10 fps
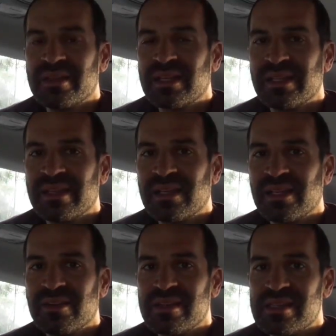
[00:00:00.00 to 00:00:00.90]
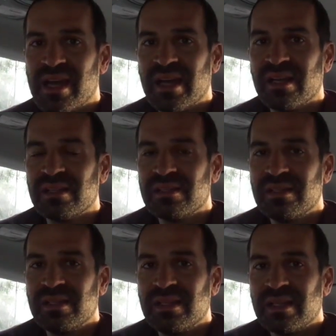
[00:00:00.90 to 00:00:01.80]
on the in the clearance aisle
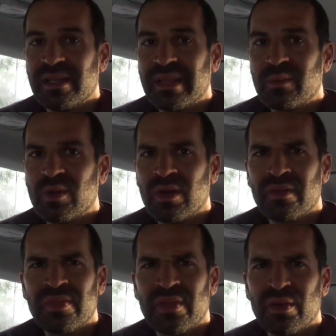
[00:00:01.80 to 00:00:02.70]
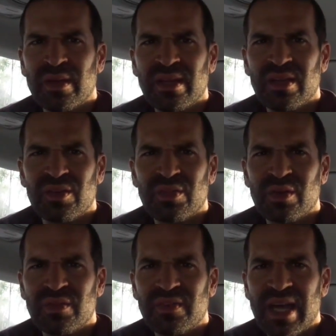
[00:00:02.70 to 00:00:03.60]
and they were 30 or
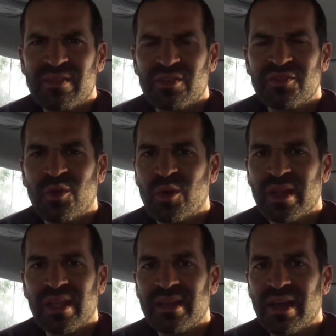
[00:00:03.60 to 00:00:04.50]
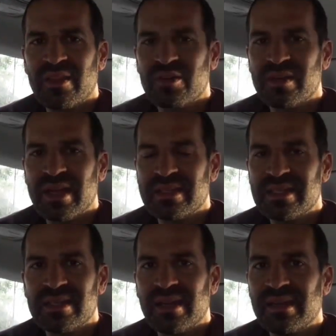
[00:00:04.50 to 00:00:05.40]
35 or 40 and now they're
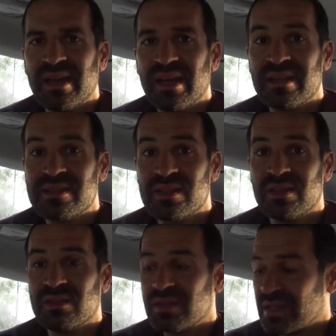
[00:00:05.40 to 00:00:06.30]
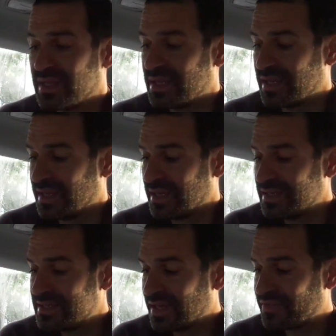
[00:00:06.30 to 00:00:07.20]
19.99 so
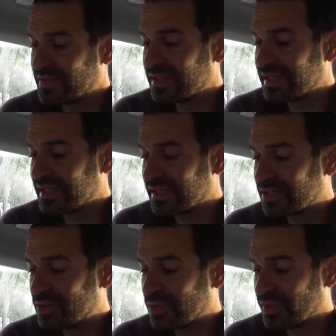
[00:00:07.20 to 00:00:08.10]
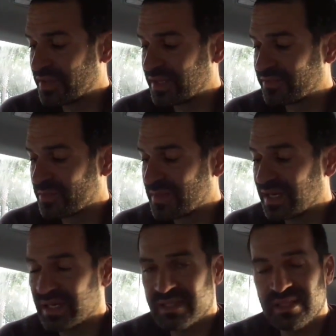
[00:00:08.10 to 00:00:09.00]
definitely a cool thing for
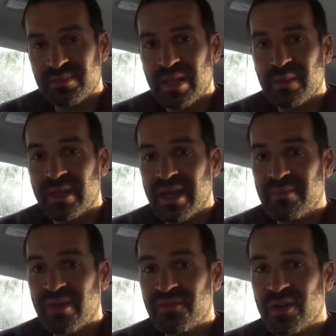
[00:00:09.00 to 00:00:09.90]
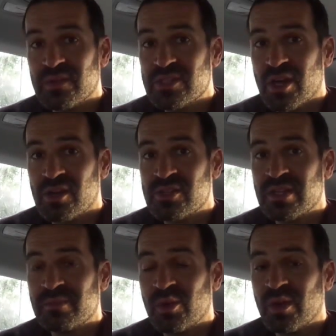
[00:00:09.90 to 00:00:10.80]
me to be able to have my phone charged
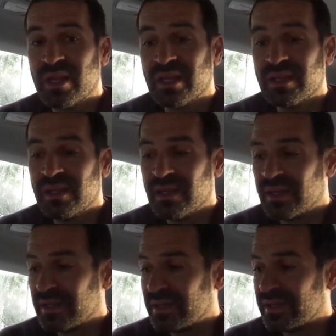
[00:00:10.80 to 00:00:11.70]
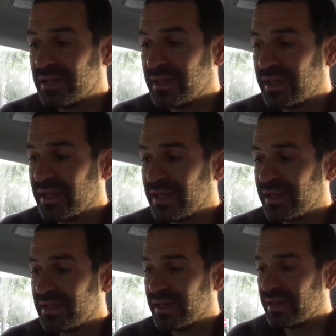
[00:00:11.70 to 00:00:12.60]
in the morning
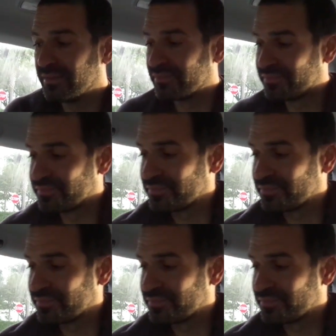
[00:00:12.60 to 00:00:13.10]
and um,